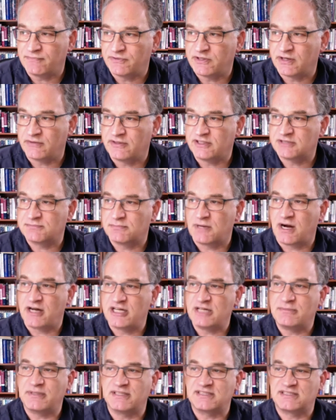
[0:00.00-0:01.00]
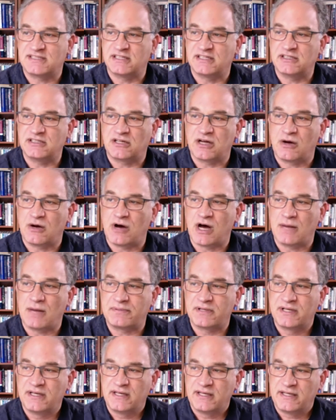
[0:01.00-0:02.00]
you know, these monuments didn't go up
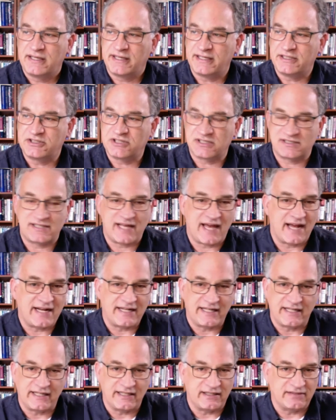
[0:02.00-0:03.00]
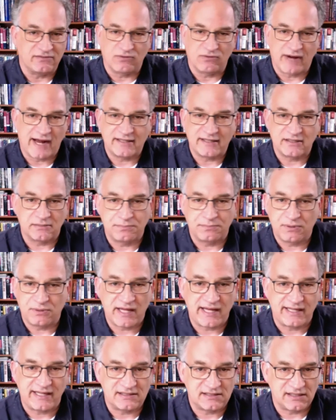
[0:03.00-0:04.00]
in just any random
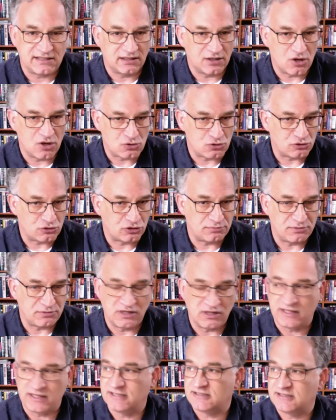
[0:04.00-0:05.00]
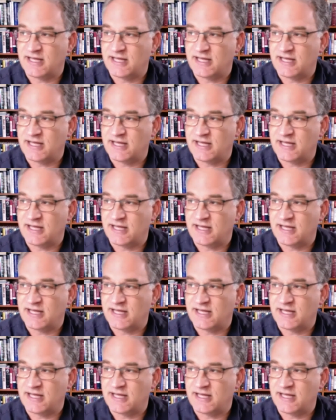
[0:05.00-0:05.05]
place in local communities.